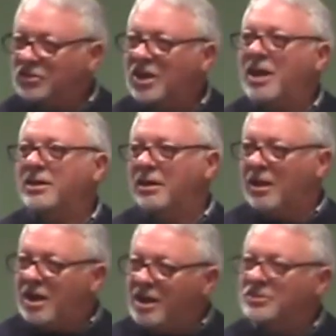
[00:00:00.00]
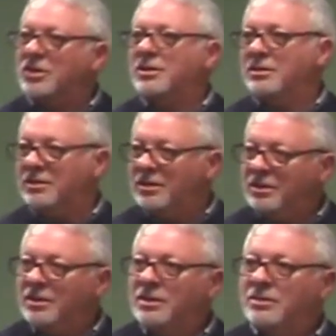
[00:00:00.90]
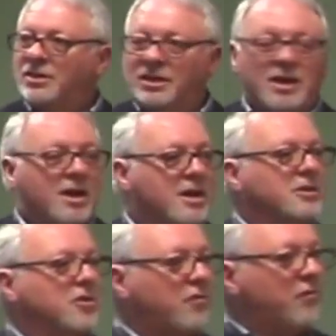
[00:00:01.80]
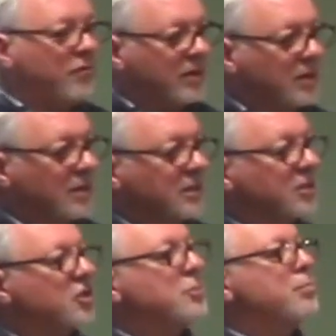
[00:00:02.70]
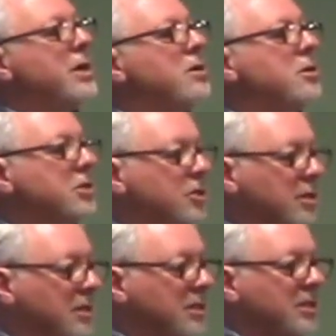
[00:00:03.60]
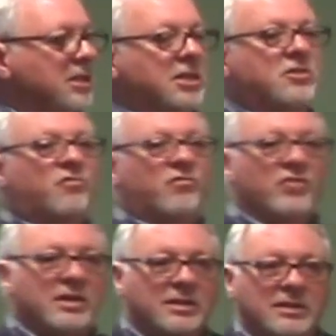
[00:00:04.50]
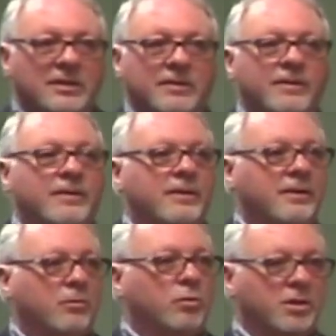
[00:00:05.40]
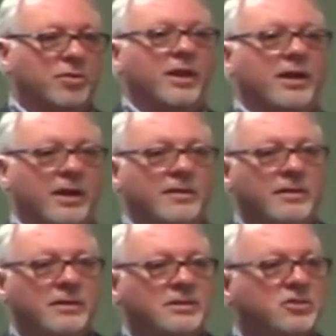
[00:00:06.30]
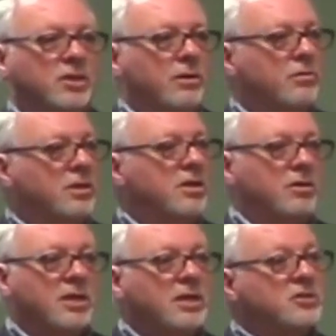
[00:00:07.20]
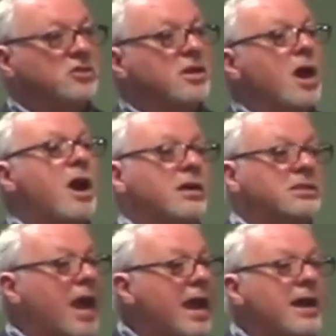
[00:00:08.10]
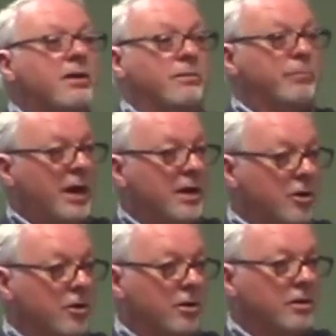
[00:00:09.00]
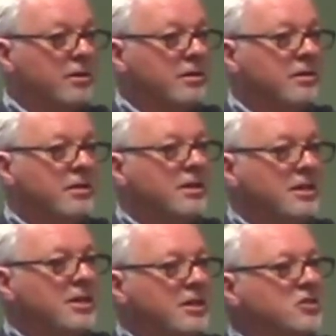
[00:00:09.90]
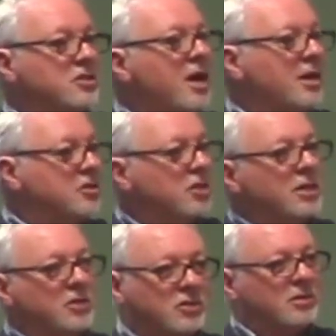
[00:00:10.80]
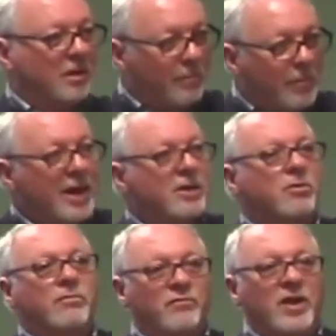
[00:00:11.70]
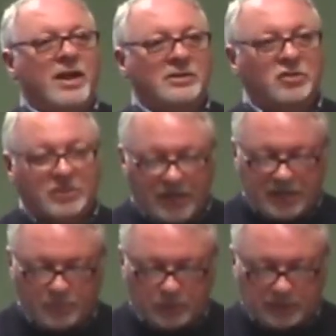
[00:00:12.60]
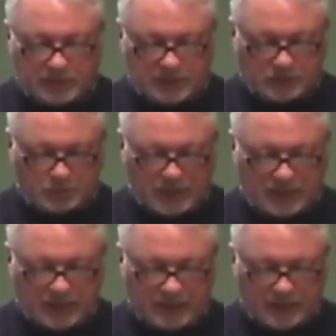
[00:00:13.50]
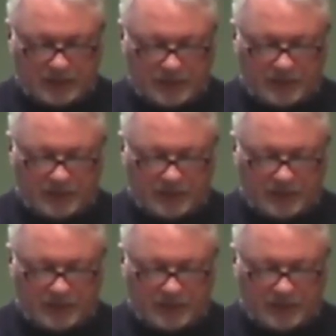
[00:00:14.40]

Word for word: psychologically that God is filling, spiritually, that He's filling with that. So, you know, He is knocked out by her. It, it's not just a matter of fact statement that He's making